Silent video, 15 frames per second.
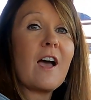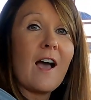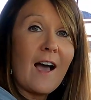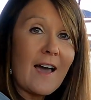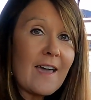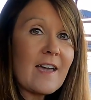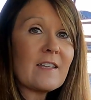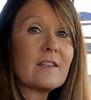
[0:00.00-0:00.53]

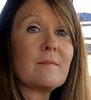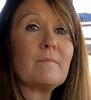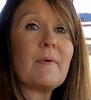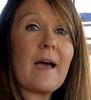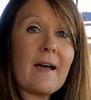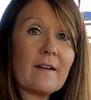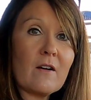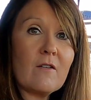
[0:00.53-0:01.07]
I had
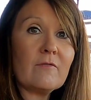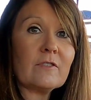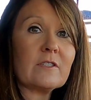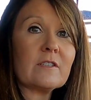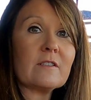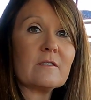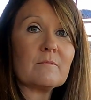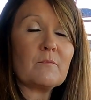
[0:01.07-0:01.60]

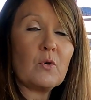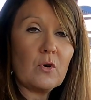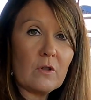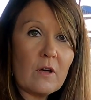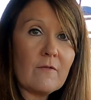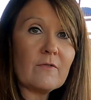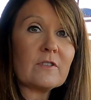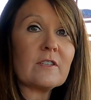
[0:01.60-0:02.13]
to pull
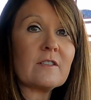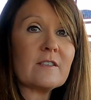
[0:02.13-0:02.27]
over to